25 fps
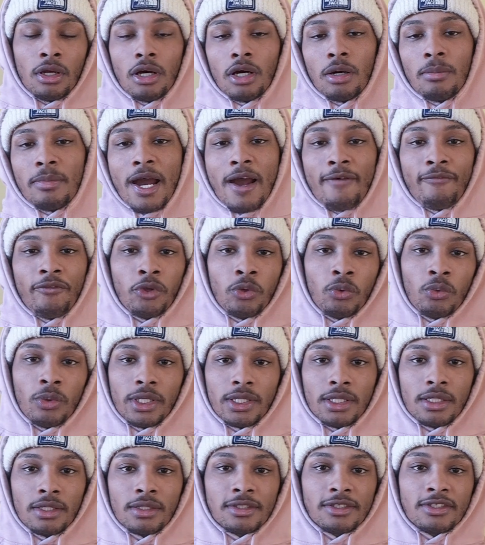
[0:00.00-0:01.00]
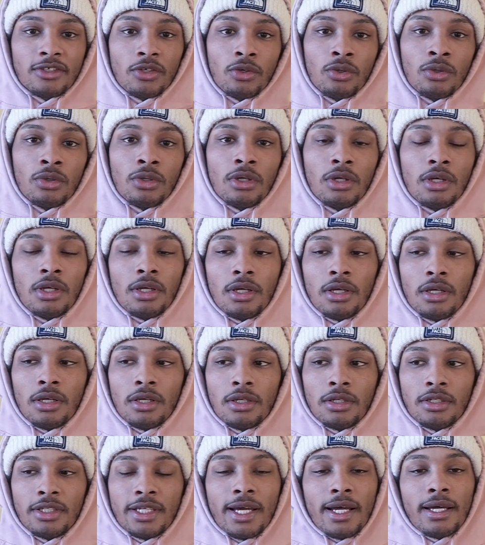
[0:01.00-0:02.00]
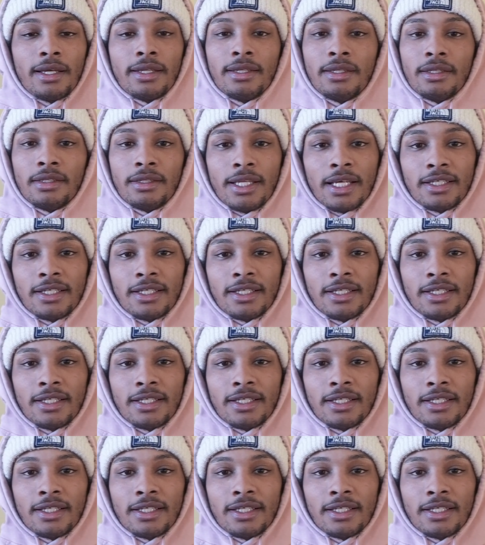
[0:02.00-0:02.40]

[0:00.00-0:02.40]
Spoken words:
after you awaken. So yeah,